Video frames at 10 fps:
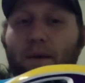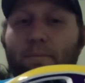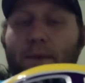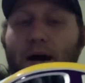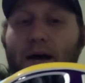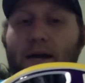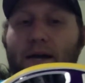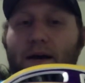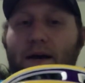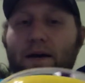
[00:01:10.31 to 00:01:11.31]

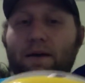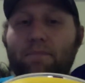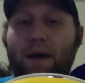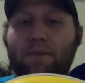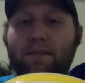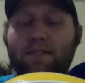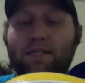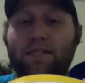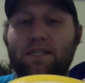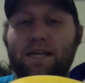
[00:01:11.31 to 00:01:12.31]
my men's
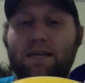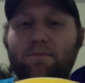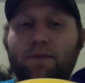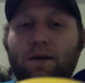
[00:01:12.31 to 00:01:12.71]
league team,